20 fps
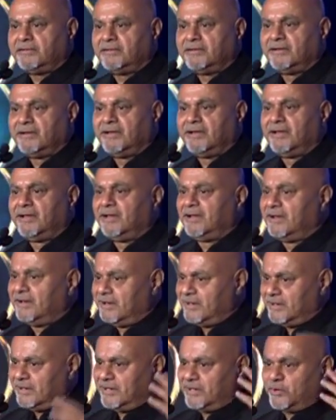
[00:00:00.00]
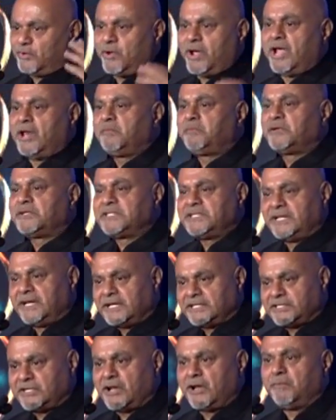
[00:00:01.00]
to help us in establishing
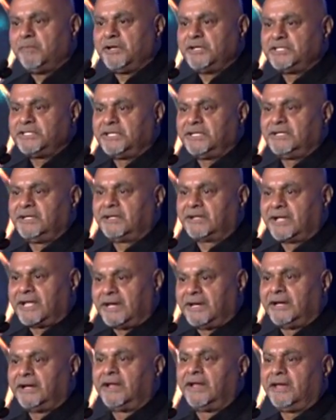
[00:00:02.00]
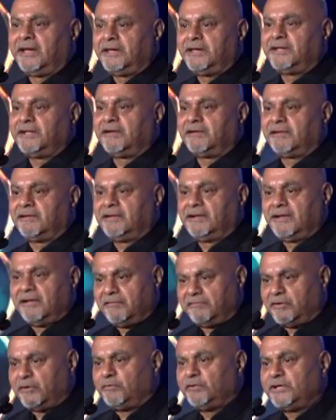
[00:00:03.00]
the Canada-India Foundation's
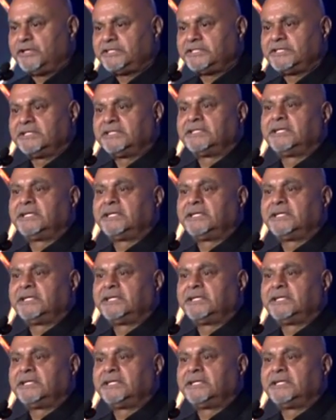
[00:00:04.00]
India chapter.